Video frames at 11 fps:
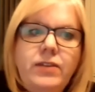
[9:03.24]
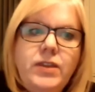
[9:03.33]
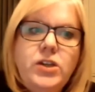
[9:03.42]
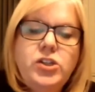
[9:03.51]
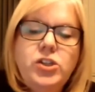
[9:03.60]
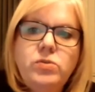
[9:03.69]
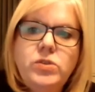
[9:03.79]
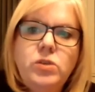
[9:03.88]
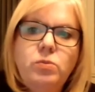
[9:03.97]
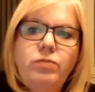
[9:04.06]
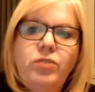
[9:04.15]
the issues
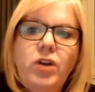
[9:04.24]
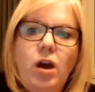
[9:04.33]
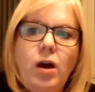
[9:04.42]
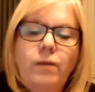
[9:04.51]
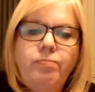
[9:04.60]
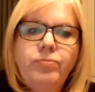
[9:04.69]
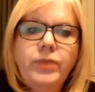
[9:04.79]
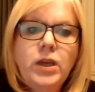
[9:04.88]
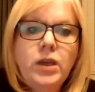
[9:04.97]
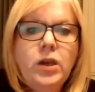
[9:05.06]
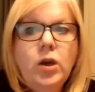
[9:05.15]
that we've got.
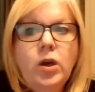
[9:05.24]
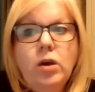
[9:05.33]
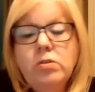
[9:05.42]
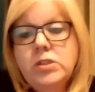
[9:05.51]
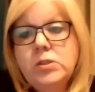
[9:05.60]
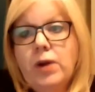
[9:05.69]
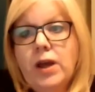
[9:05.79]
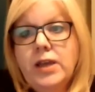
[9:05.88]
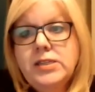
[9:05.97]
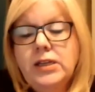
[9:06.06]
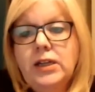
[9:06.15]

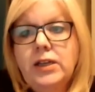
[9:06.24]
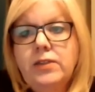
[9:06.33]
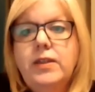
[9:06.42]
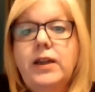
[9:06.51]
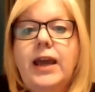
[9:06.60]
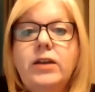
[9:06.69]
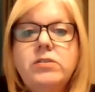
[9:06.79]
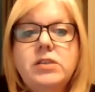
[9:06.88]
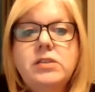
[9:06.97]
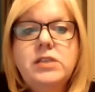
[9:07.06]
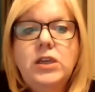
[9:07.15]
Unsurprisingly, the leg ulcer
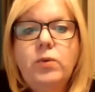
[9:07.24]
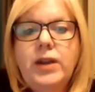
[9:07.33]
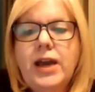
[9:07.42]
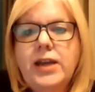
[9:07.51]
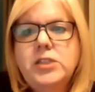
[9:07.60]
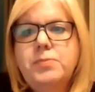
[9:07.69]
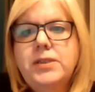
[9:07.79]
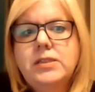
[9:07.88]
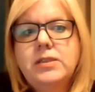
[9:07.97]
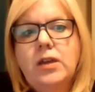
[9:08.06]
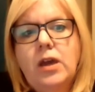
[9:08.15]
sequin had to
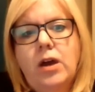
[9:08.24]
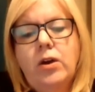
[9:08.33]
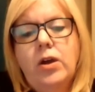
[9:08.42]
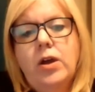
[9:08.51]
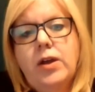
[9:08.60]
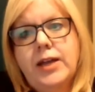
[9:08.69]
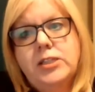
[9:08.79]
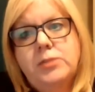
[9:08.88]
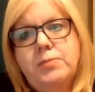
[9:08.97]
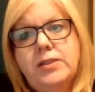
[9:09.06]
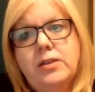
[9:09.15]

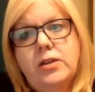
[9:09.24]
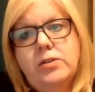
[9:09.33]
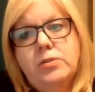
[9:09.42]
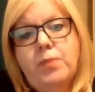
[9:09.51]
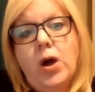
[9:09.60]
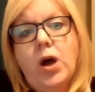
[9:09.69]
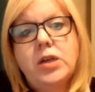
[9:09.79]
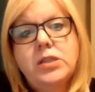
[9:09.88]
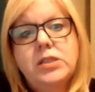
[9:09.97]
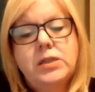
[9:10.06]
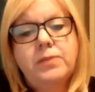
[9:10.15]
be
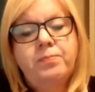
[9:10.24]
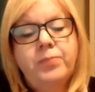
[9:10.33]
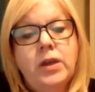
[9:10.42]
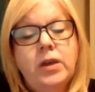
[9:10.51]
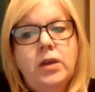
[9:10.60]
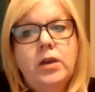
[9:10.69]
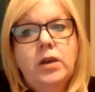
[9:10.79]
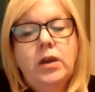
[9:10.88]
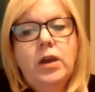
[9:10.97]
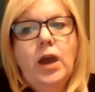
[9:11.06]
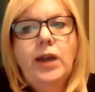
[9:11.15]
paused.
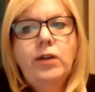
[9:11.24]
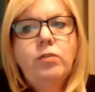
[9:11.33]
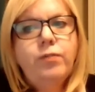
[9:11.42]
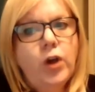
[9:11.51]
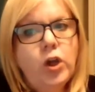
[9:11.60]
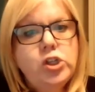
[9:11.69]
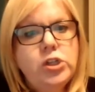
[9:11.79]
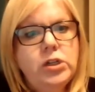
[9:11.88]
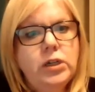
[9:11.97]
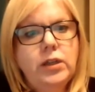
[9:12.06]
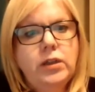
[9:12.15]
And
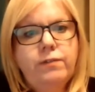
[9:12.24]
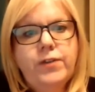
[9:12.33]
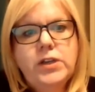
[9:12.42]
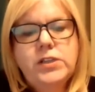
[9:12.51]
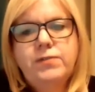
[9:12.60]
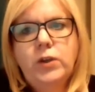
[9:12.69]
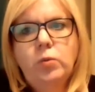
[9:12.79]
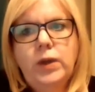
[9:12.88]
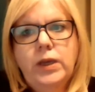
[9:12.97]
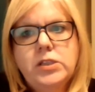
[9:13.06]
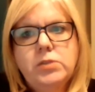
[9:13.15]
unfortunately, in the first few
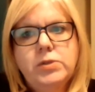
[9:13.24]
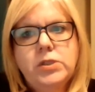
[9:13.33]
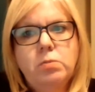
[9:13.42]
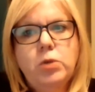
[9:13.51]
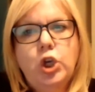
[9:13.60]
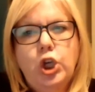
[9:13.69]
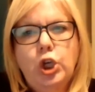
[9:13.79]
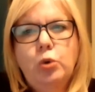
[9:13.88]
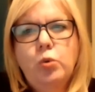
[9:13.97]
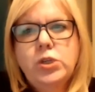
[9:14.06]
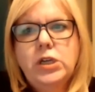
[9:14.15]
weeks, there were some
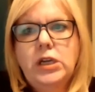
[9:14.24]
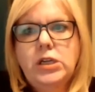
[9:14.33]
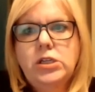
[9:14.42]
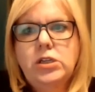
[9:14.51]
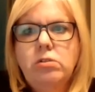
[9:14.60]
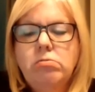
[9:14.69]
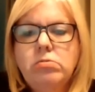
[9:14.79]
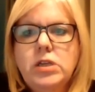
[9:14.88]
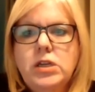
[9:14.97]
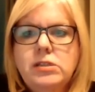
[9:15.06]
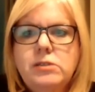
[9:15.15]
huge issues,
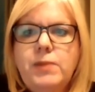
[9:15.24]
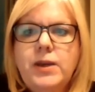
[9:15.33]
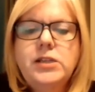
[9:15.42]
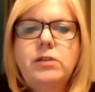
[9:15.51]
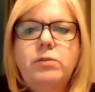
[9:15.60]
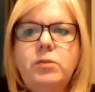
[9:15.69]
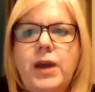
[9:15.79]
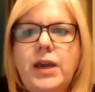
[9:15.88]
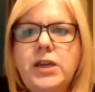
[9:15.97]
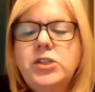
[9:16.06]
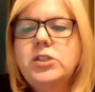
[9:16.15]
especially with
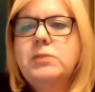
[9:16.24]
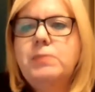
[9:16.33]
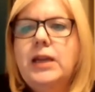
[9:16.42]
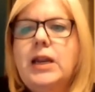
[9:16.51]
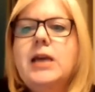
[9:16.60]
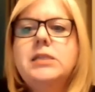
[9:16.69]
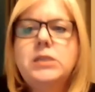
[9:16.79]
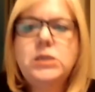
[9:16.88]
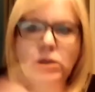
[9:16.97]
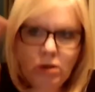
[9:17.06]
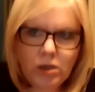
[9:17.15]
patients being asked
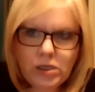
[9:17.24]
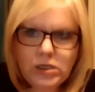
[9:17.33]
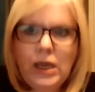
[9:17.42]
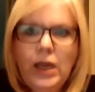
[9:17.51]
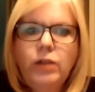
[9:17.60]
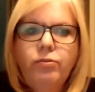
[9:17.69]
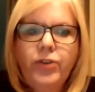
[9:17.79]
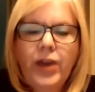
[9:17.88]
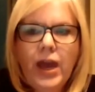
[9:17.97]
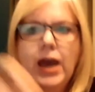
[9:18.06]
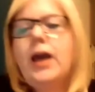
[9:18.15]
to
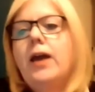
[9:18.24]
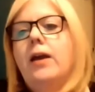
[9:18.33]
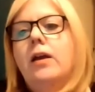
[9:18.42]
self-care.